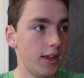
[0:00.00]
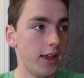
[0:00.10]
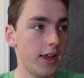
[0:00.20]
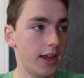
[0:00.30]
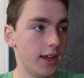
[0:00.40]

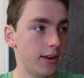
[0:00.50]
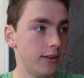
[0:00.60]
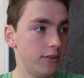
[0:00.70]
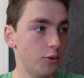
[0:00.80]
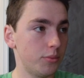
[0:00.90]

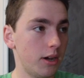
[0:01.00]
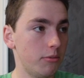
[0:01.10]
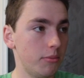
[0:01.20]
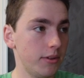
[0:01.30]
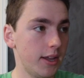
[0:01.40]
and you'll
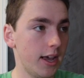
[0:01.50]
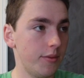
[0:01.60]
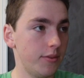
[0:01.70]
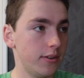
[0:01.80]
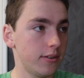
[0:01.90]
probably
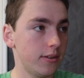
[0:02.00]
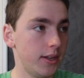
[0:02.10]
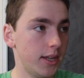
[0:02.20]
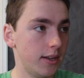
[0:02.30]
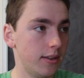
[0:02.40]
have it
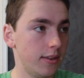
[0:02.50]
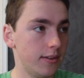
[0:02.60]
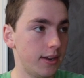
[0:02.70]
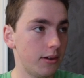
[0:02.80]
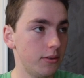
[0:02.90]
in the
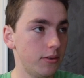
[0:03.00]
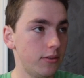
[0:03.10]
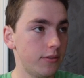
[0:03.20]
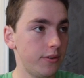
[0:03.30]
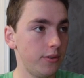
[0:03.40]

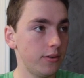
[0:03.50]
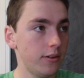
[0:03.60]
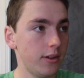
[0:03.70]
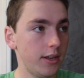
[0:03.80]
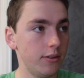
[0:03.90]
downloads folder,
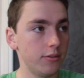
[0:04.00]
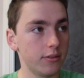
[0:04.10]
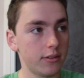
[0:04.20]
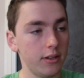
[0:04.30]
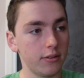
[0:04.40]
and you'll
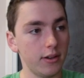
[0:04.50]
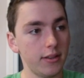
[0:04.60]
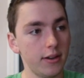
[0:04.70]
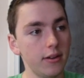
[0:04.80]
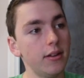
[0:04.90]
just click right
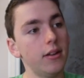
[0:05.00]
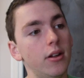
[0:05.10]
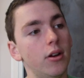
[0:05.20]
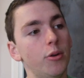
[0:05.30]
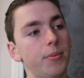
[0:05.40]
there,
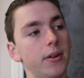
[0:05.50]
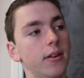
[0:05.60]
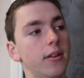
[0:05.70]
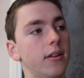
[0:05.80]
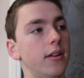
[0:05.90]
open,
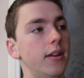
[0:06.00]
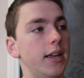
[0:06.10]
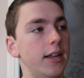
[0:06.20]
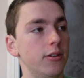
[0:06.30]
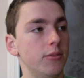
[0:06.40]

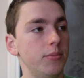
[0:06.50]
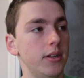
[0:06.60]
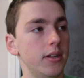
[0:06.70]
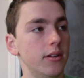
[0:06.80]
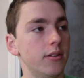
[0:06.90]
and it'll
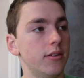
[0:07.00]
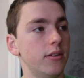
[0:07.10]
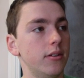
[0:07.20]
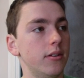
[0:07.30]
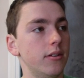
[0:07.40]
be
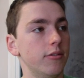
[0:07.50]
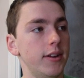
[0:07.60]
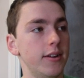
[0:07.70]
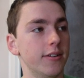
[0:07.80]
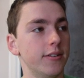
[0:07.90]
right
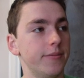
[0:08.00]
here.